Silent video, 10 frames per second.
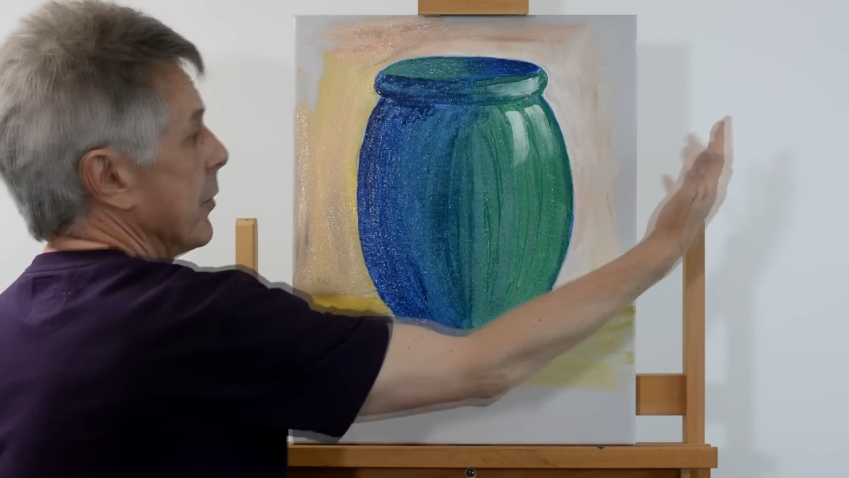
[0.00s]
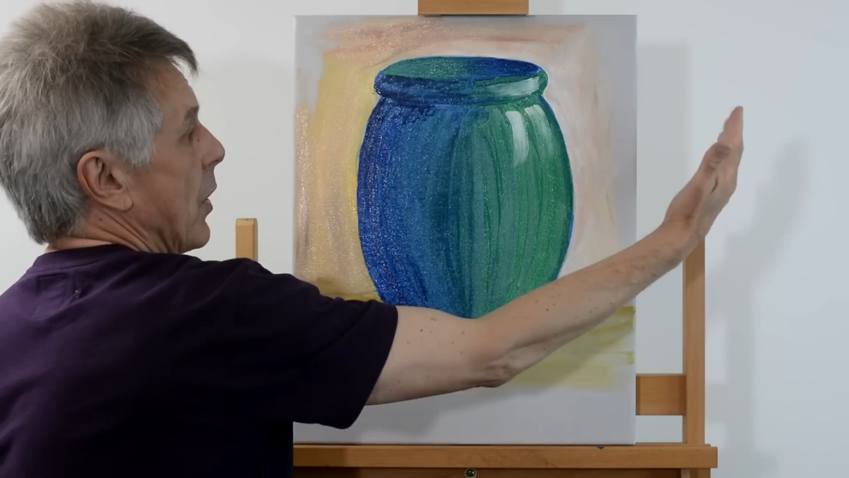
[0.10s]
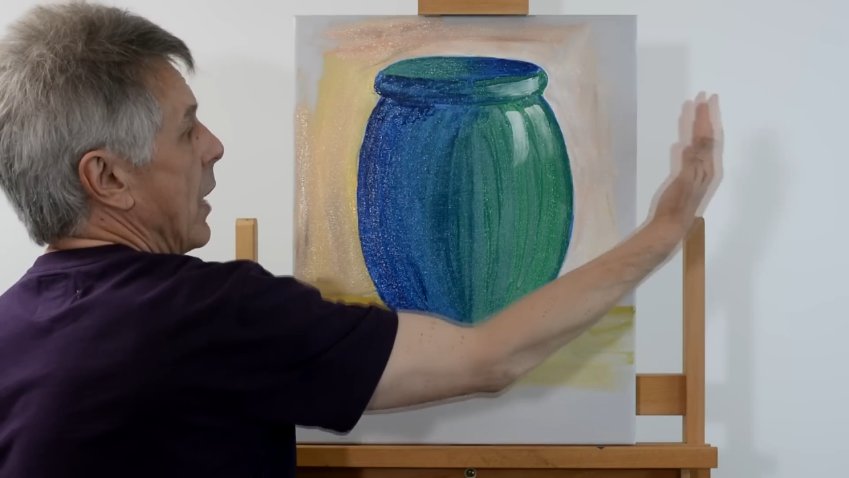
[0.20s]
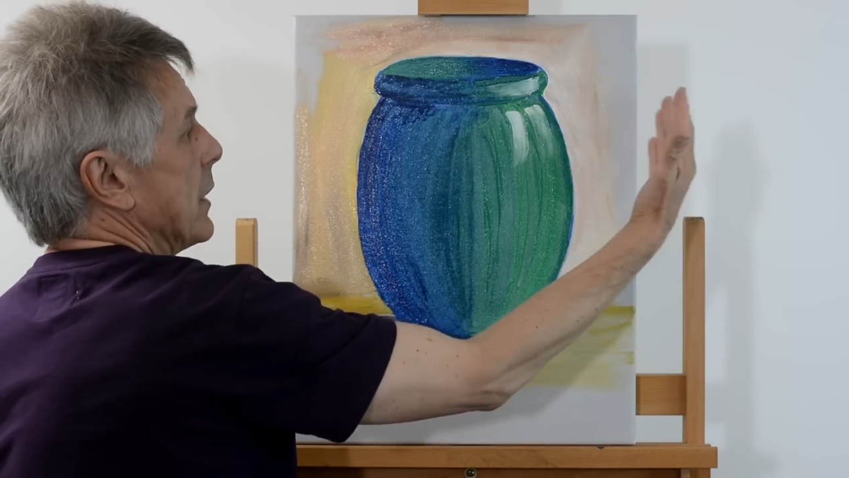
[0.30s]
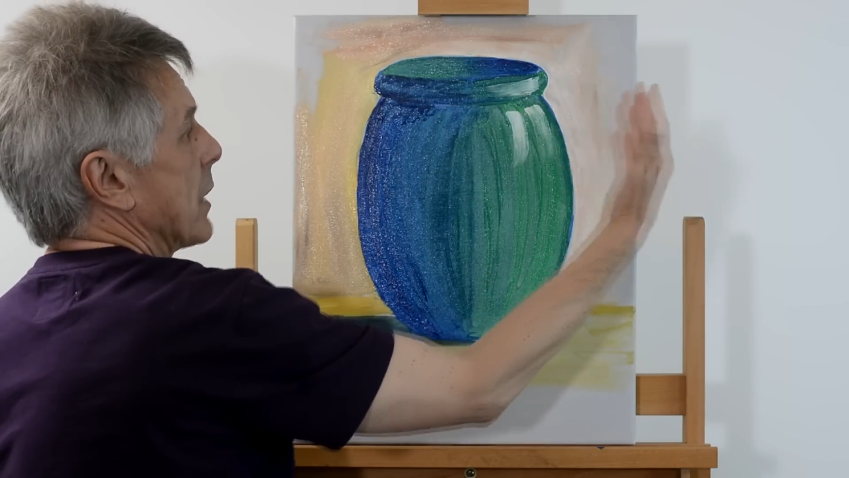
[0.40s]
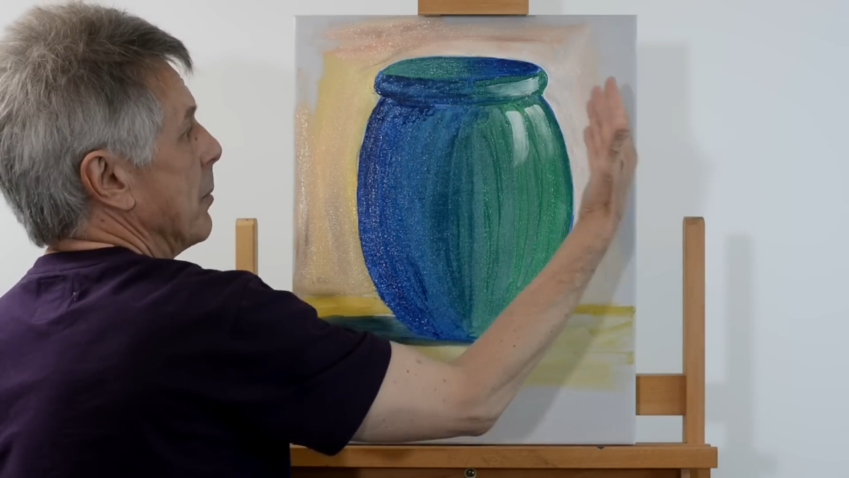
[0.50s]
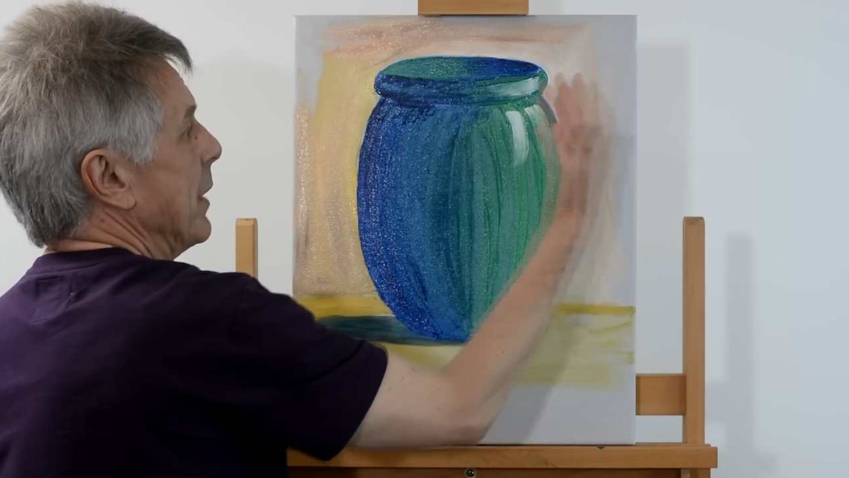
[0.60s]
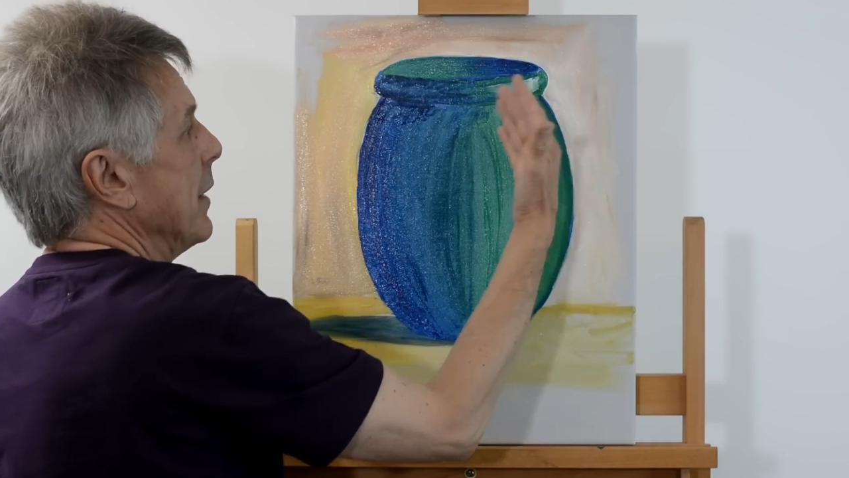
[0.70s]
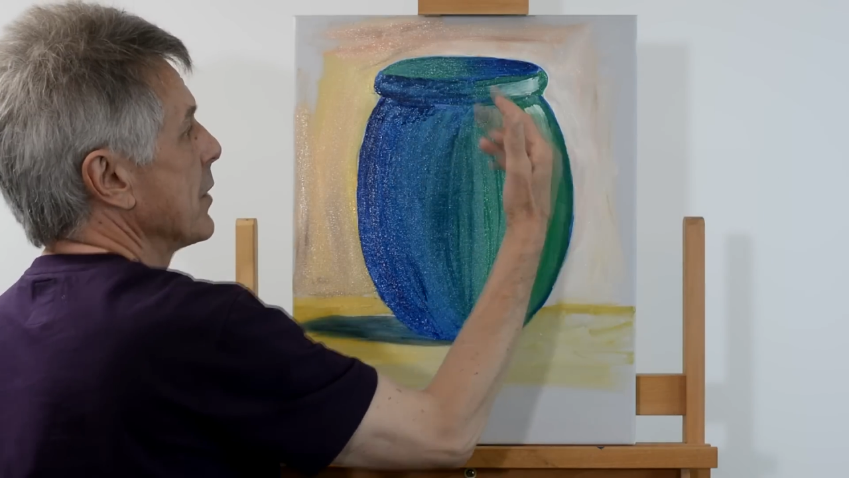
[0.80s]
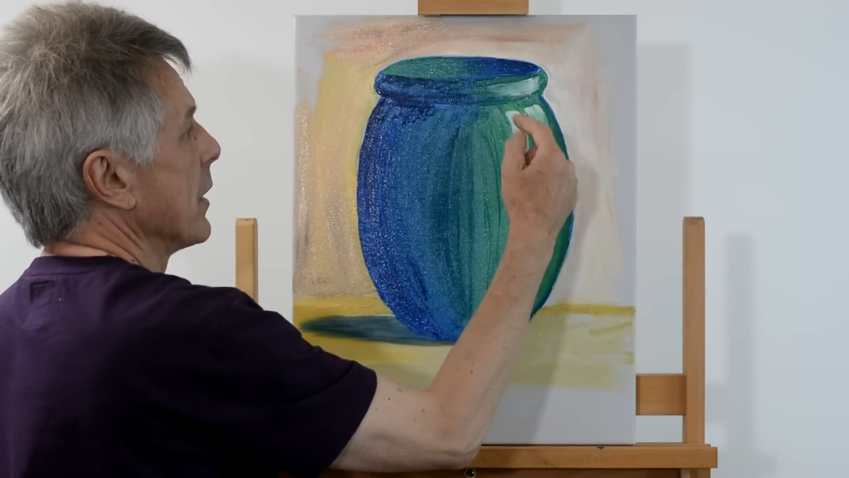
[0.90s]
The light's coming
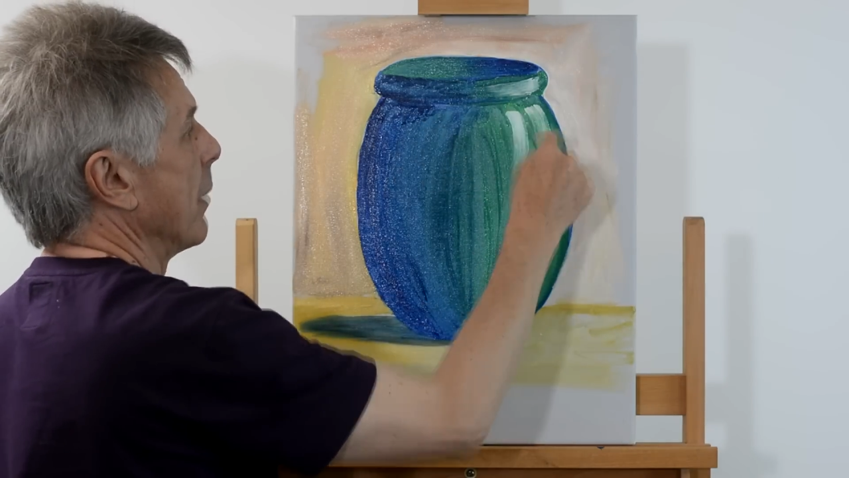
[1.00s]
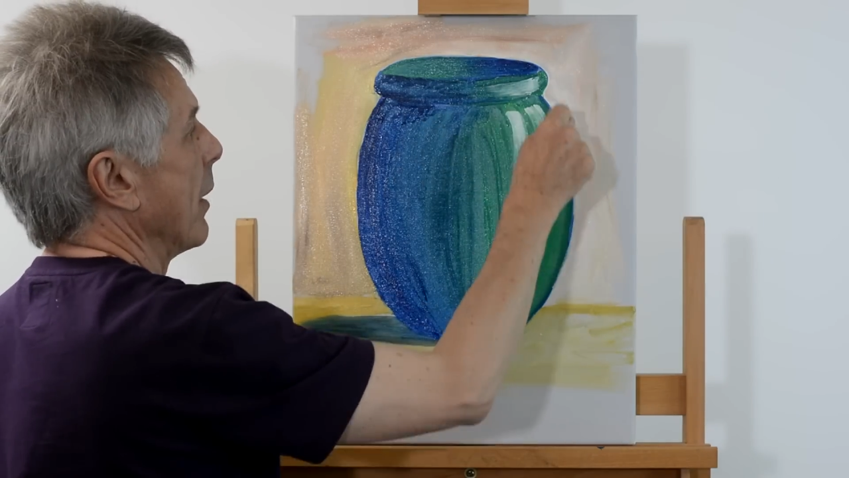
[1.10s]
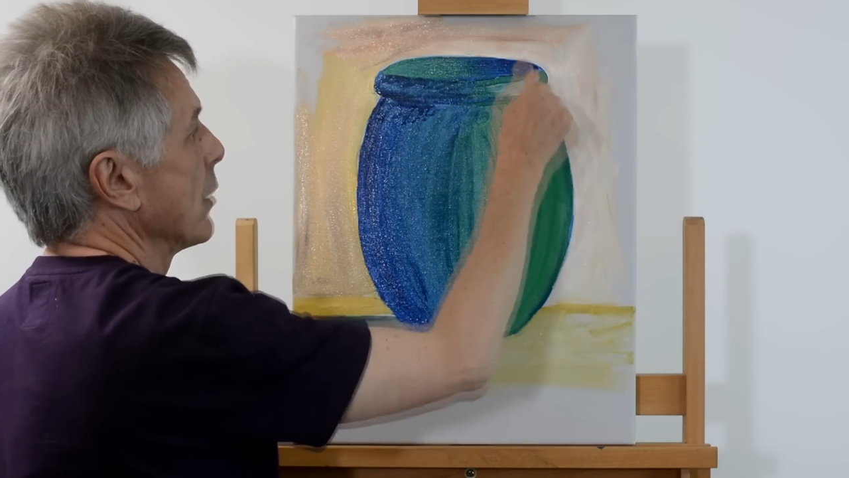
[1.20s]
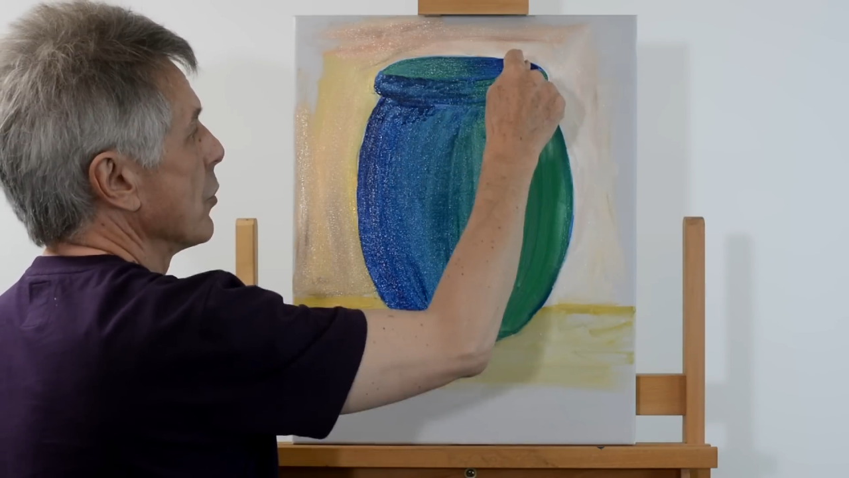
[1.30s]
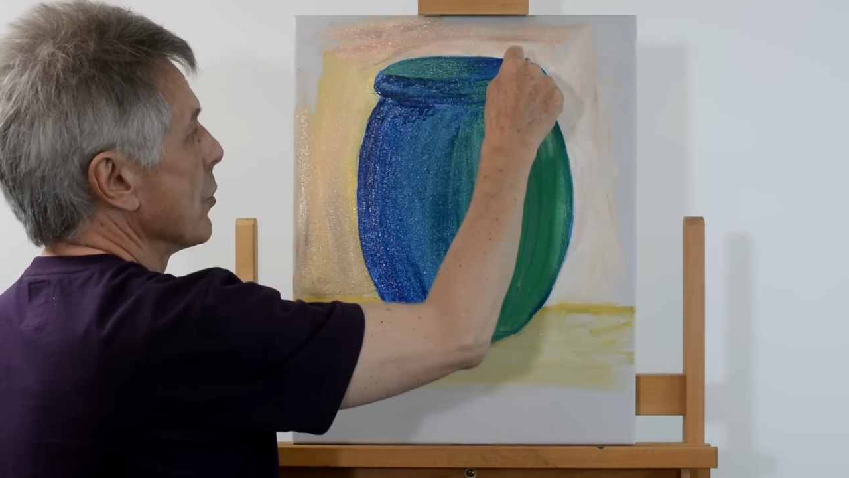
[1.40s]
in this direction,